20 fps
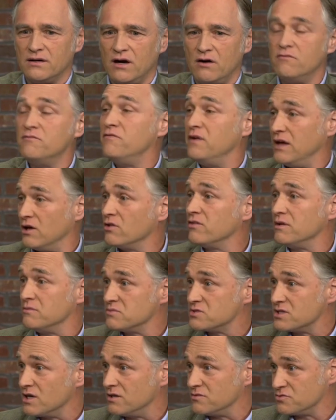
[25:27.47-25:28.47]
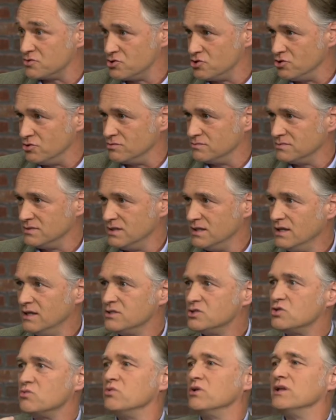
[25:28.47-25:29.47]
avail themselves to
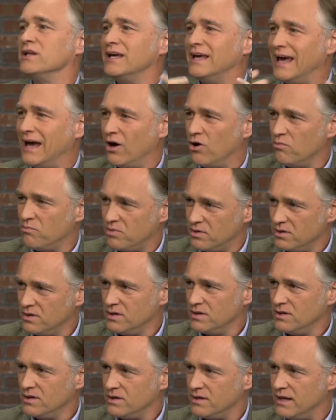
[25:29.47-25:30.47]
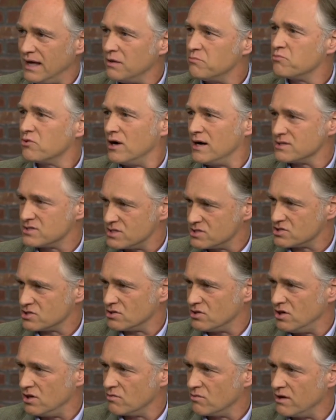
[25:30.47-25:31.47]
really help that process
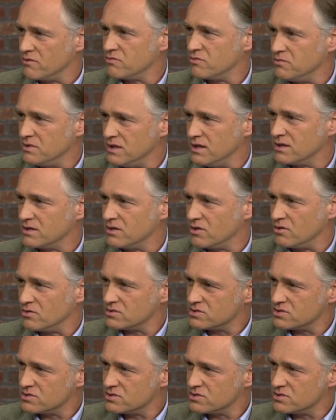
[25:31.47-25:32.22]
along right from the get-go?